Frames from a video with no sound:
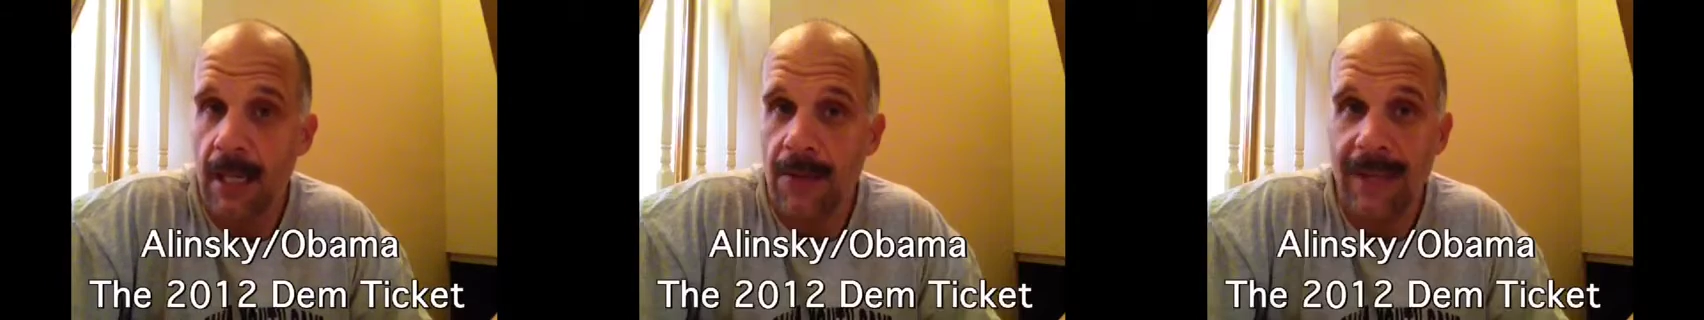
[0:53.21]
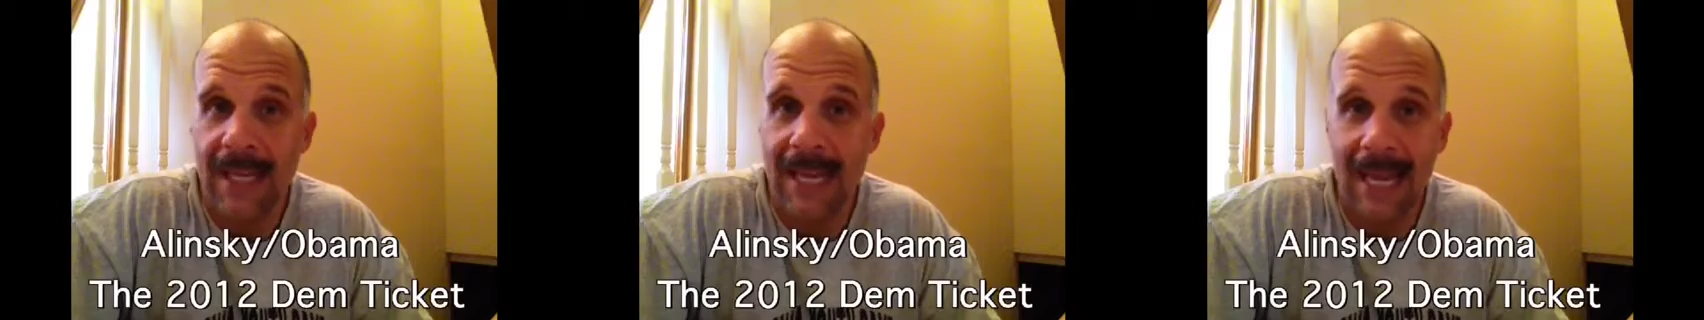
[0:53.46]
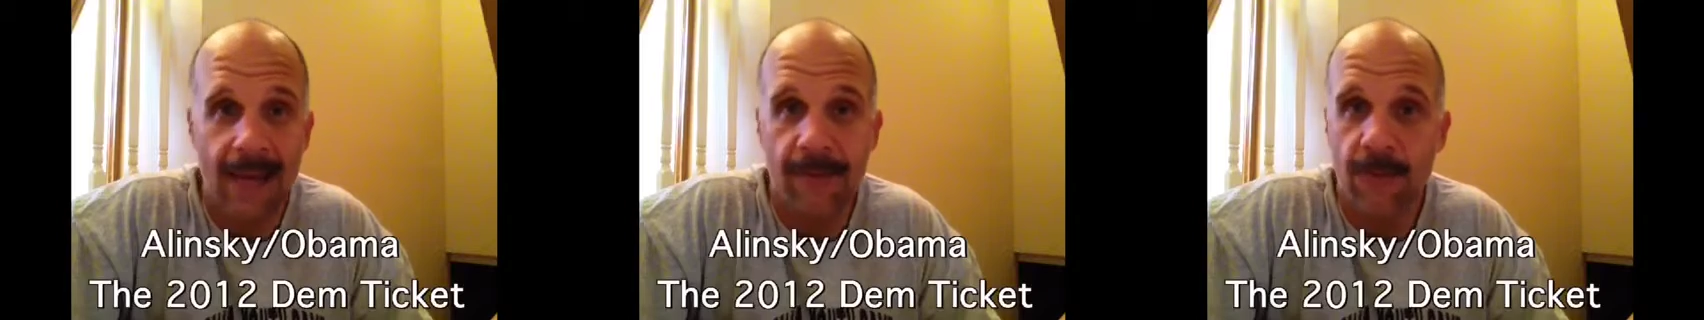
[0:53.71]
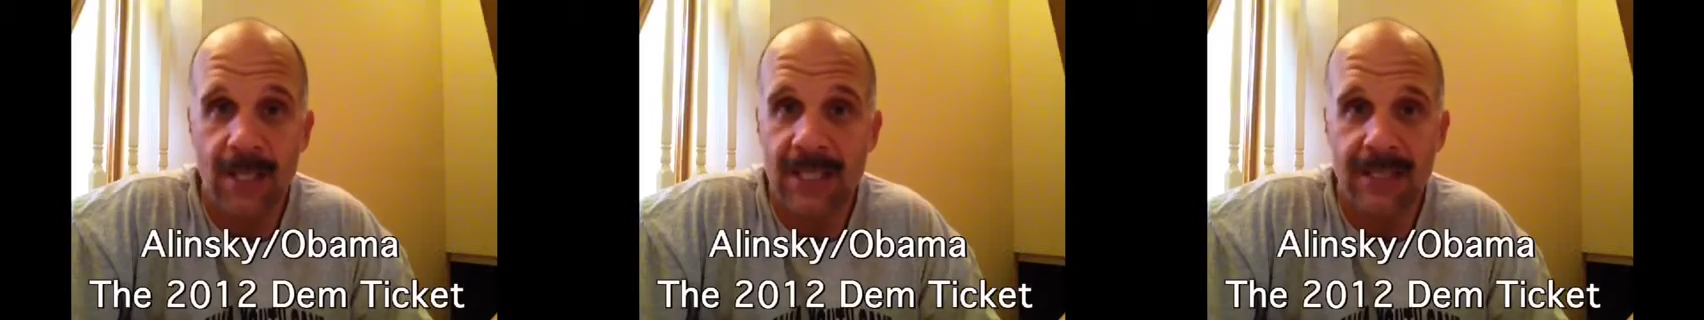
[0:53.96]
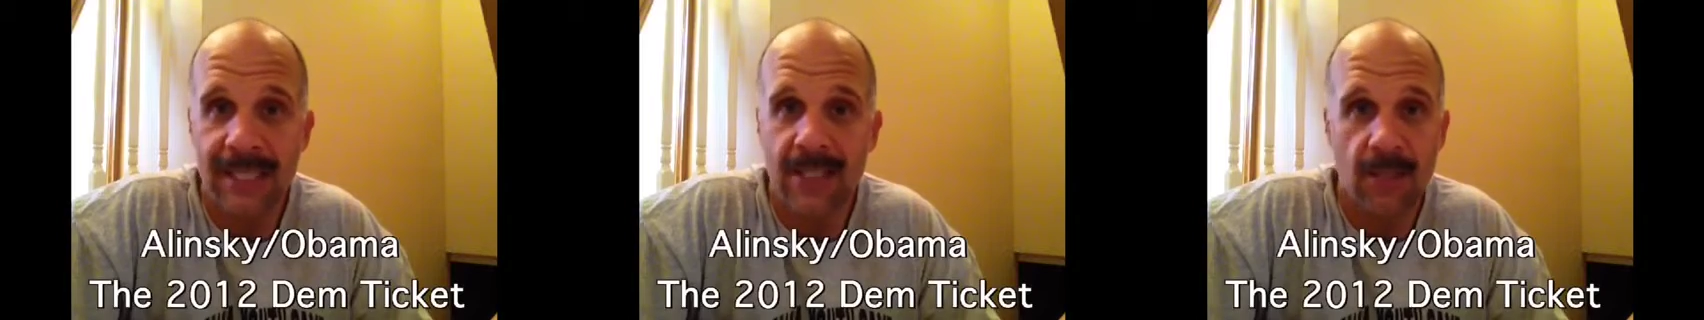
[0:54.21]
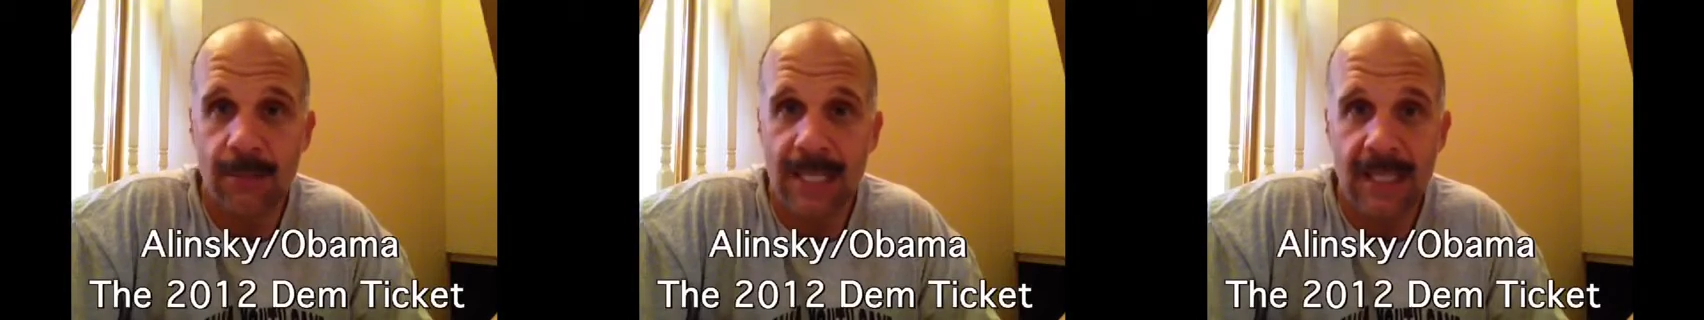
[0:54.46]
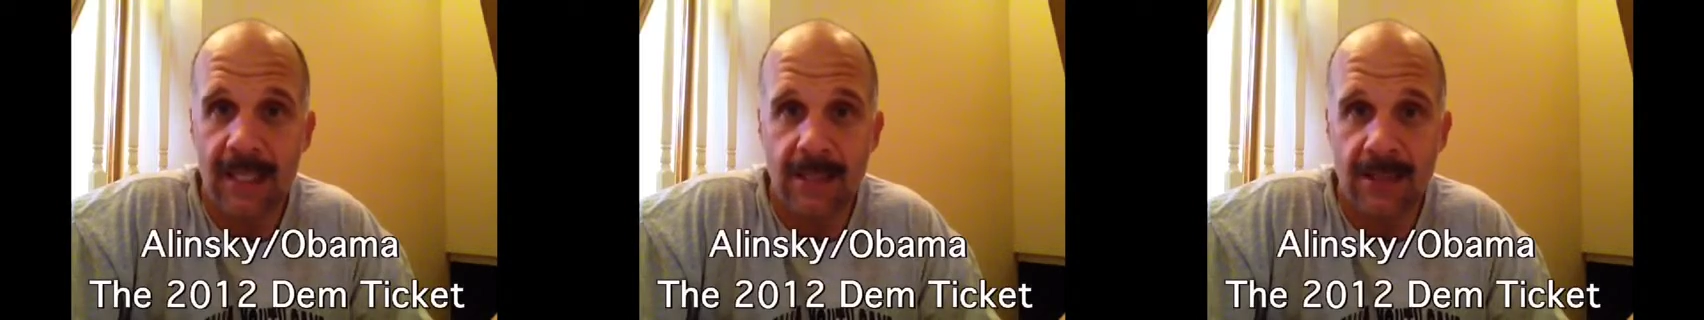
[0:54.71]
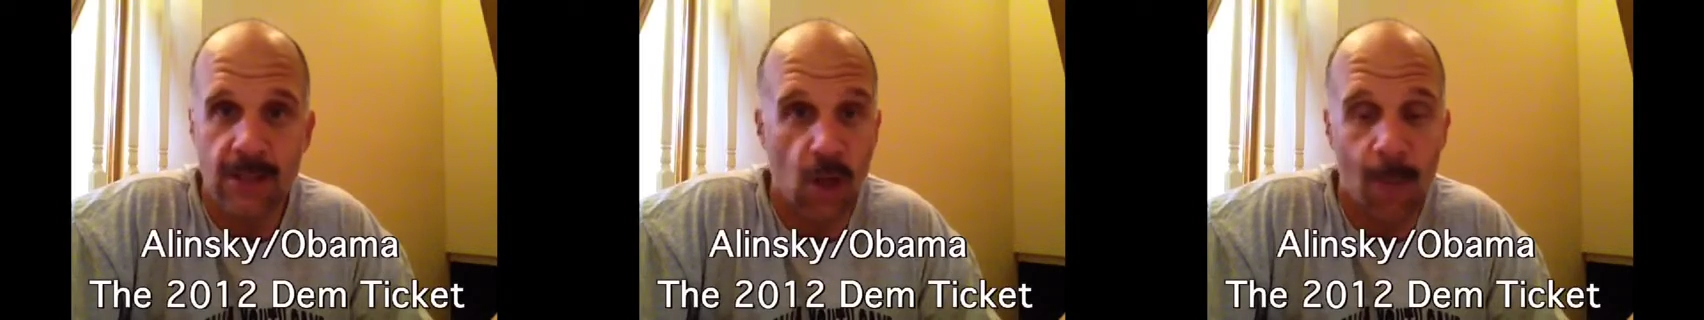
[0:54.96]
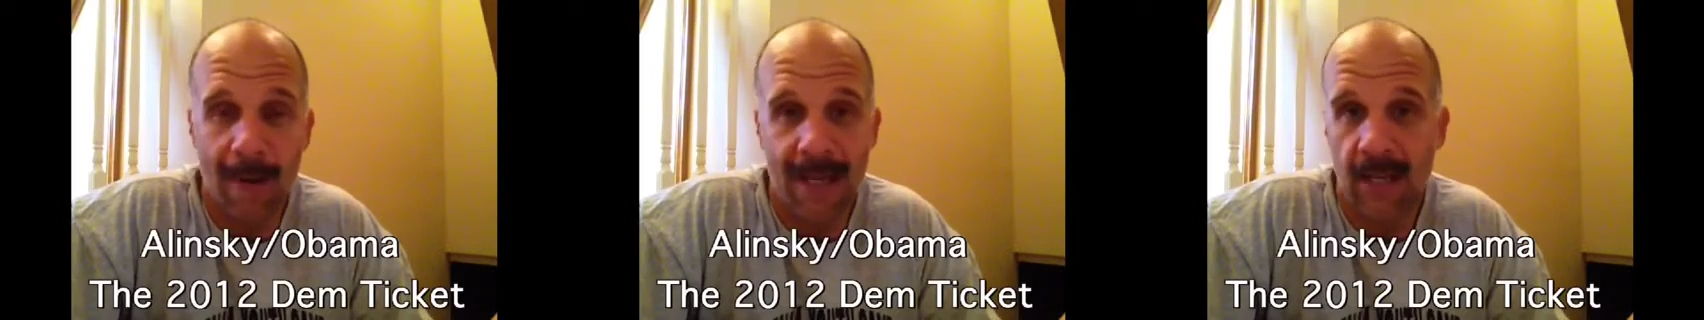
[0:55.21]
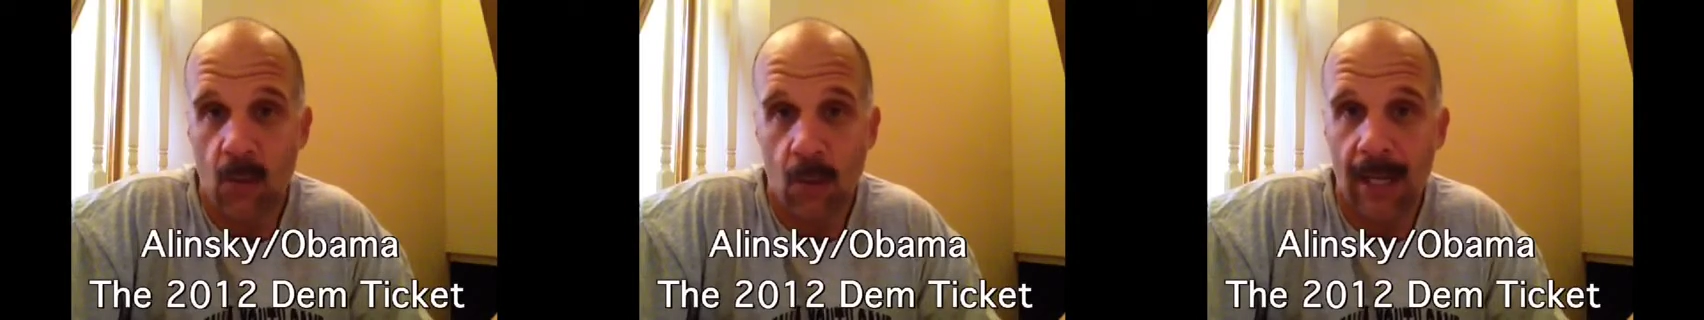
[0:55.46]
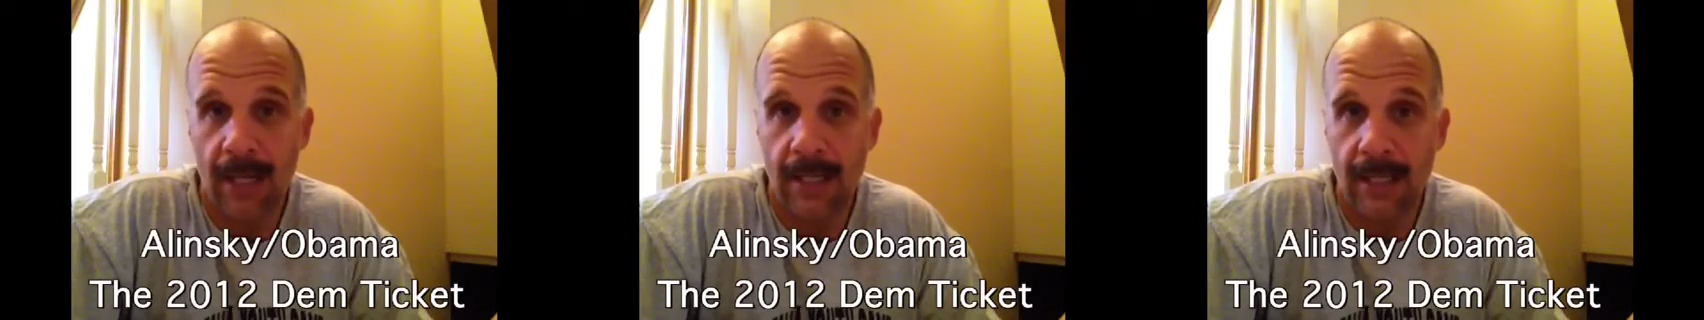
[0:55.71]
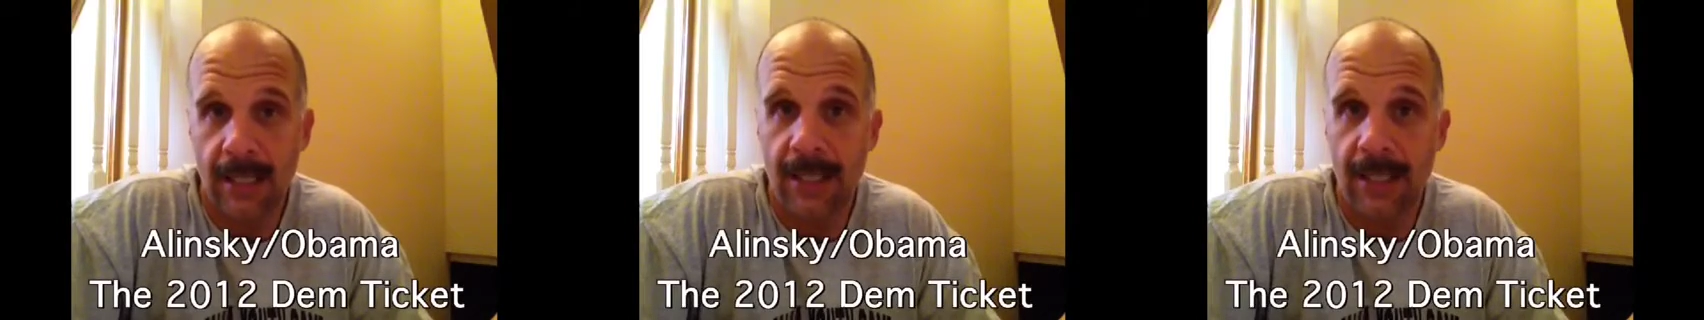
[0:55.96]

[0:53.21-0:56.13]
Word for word: that every single means, no matter what,